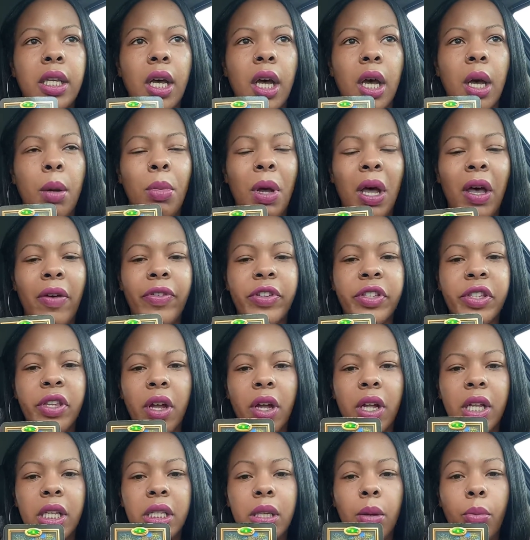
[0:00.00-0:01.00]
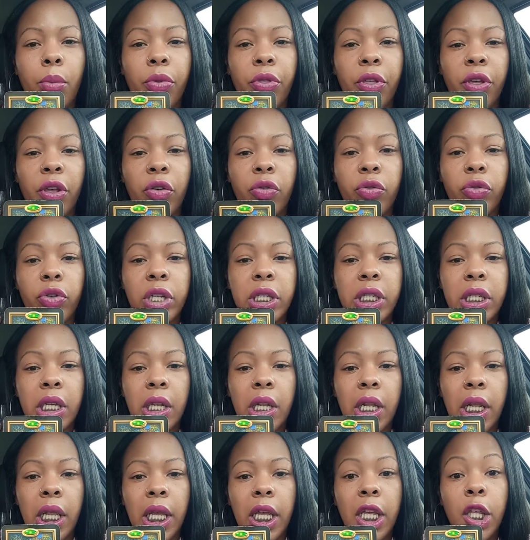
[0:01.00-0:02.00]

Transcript: have started something recently,